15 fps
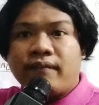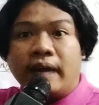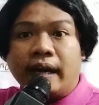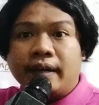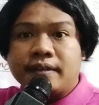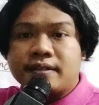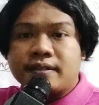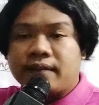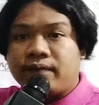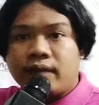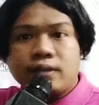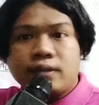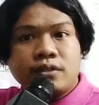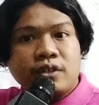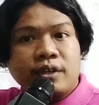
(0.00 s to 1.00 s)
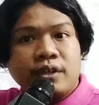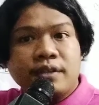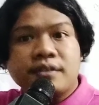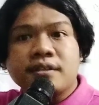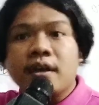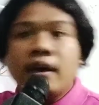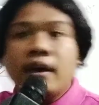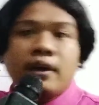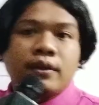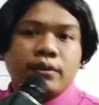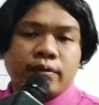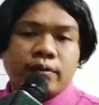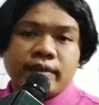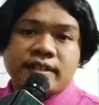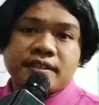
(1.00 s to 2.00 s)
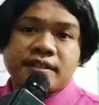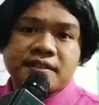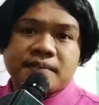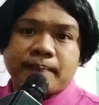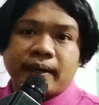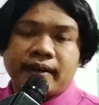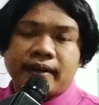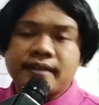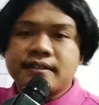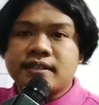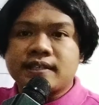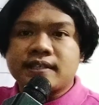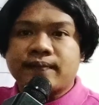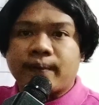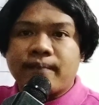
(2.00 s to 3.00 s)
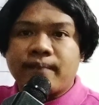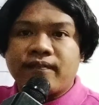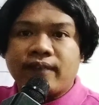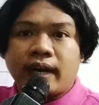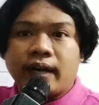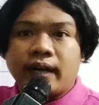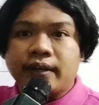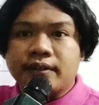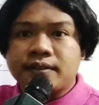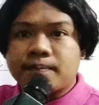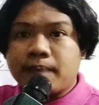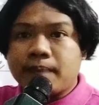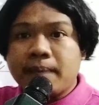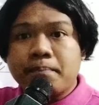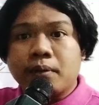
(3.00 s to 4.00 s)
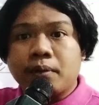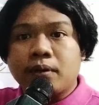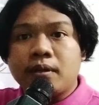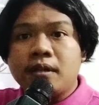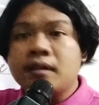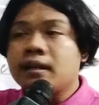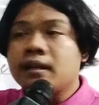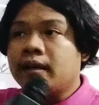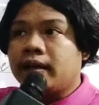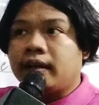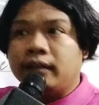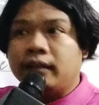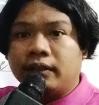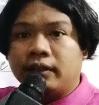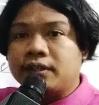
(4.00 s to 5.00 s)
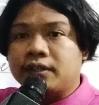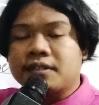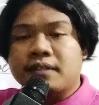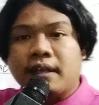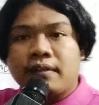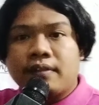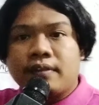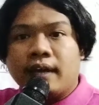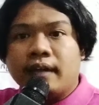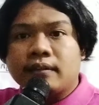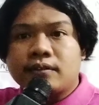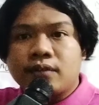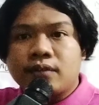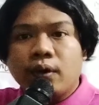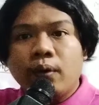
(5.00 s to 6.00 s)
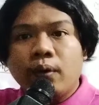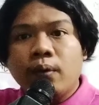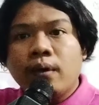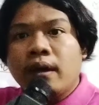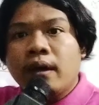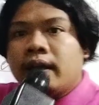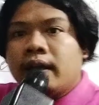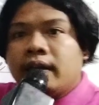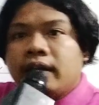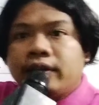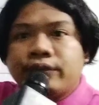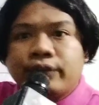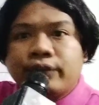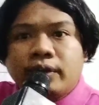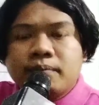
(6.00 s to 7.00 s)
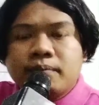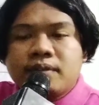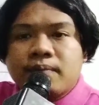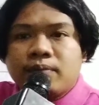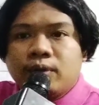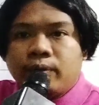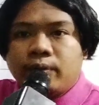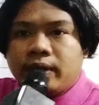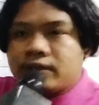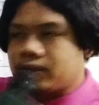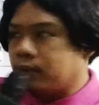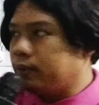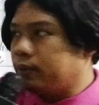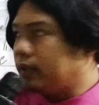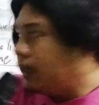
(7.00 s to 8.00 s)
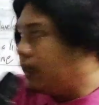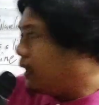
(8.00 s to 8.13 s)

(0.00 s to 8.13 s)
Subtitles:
various adventures, through his experiences from various people, and others like that. So, in terms of doing so,